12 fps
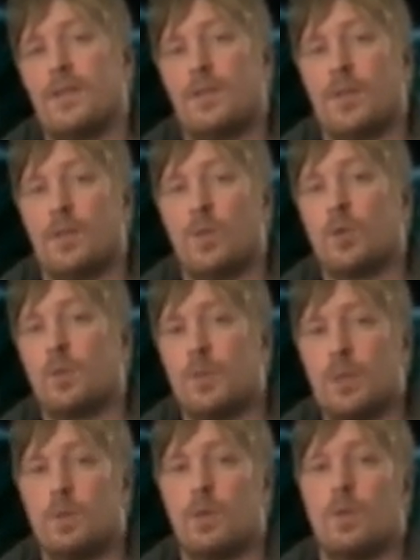that most people
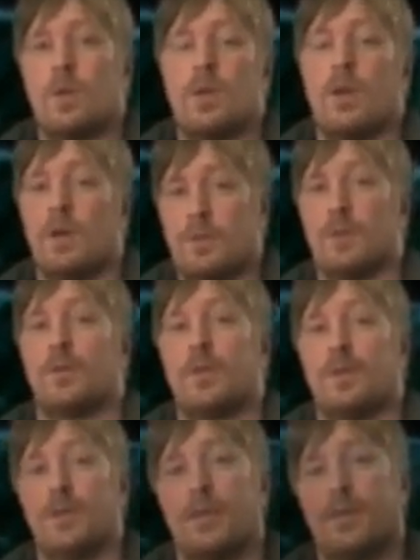will love what we have
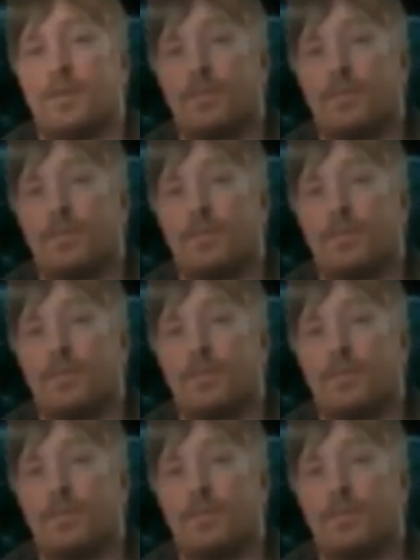done.